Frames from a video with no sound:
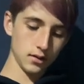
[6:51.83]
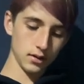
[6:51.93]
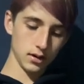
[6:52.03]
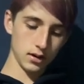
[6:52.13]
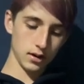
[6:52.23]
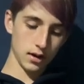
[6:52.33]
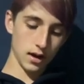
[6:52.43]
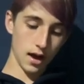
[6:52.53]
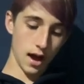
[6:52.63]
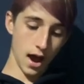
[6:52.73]
and it
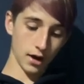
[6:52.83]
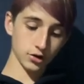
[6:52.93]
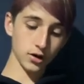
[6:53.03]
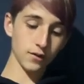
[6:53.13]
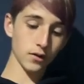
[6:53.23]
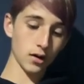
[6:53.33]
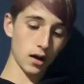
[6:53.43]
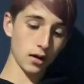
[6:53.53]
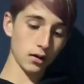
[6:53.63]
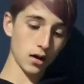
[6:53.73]
actually for
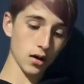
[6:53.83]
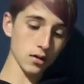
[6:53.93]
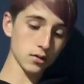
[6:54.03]
$9,